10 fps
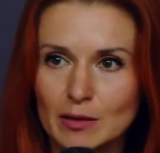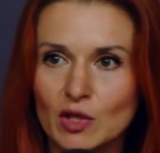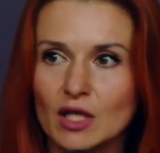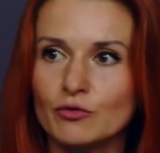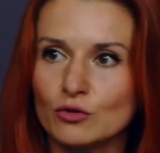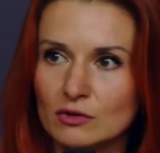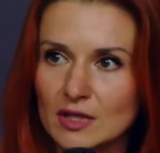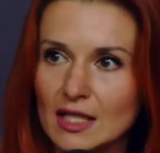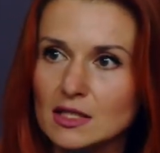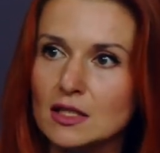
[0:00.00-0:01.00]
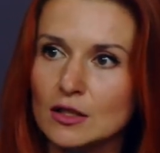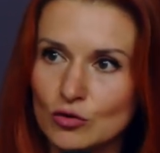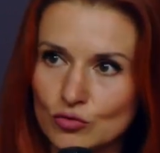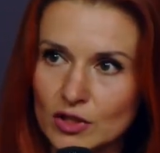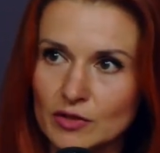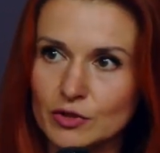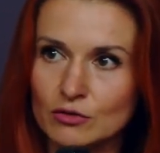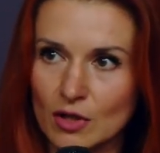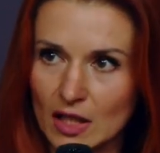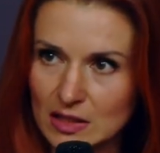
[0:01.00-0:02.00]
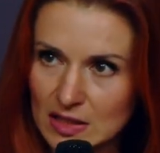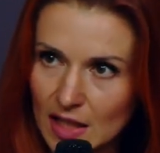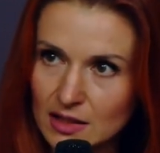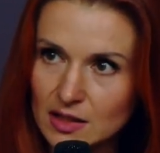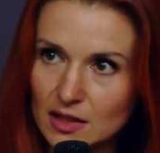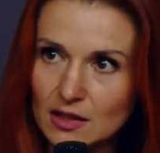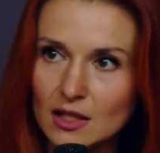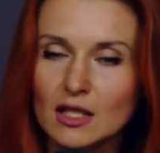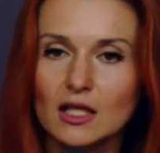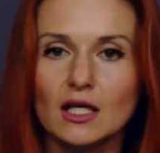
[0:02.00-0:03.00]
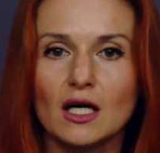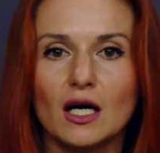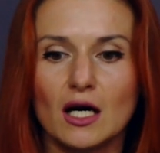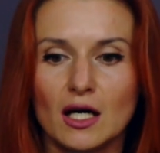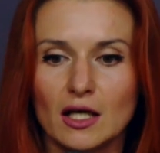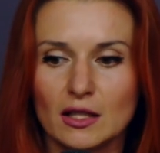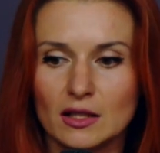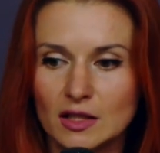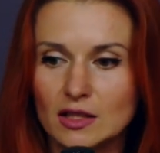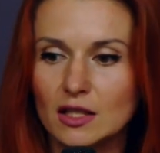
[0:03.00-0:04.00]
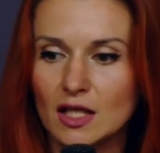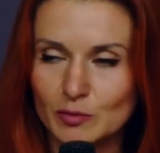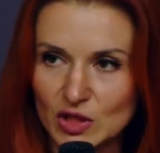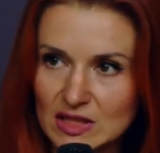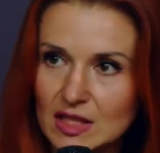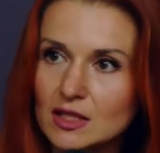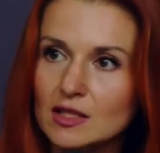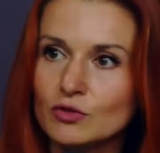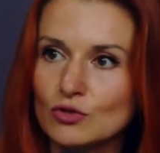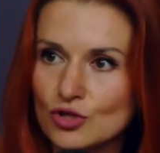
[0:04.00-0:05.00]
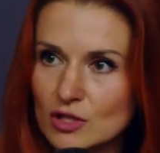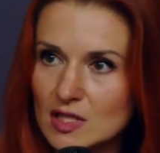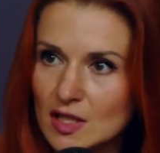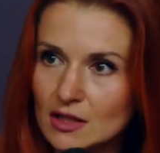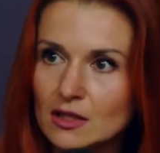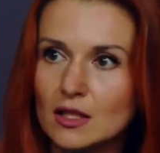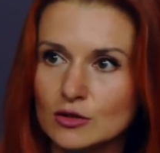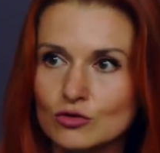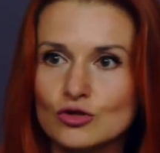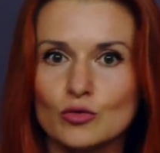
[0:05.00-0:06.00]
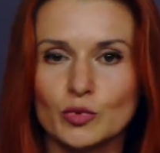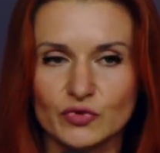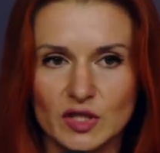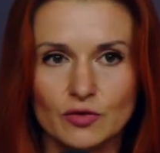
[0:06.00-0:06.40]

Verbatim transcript: individual programs that support volunteer movements and organizations um,